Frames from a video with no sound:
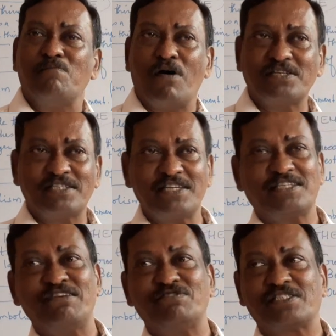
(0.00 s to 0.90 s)

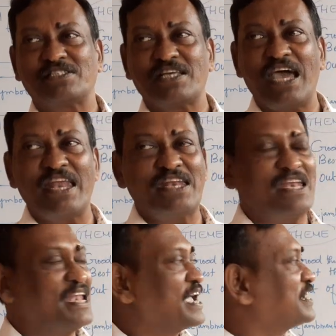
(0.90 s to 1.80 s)
positives
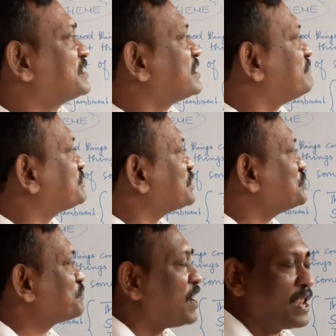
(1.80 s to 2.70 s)
and negatives
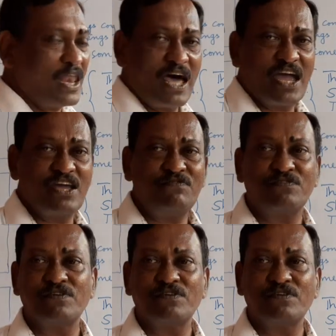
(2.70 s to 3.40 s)
into our life,